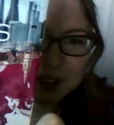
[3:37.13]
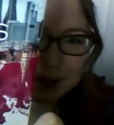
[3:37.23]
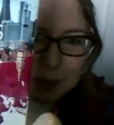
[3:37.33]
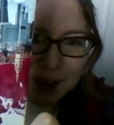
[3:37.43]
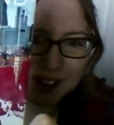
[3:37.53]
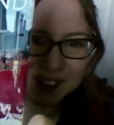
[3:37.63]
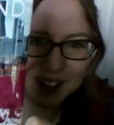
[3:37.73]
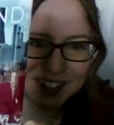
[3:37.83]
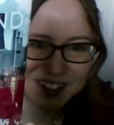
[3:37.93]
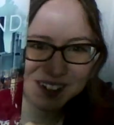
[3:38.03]
You by
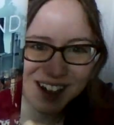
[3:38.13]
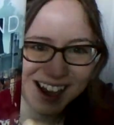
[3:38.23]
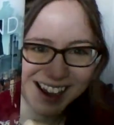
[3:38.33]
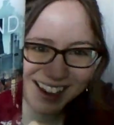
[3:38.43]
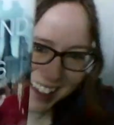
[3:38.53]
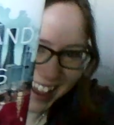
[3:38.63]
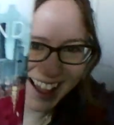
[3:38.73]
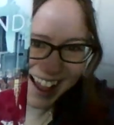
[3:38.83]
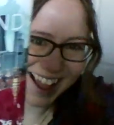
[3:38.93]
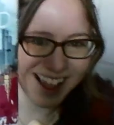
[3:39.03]
Claudia Gray.
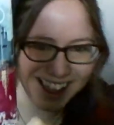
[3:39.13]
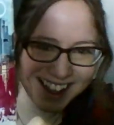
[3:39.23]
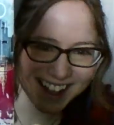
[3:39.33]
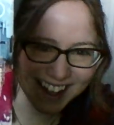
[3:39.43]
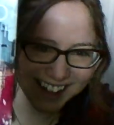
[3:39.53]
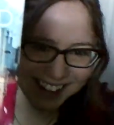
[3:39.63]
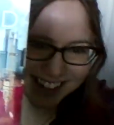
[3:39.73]
I got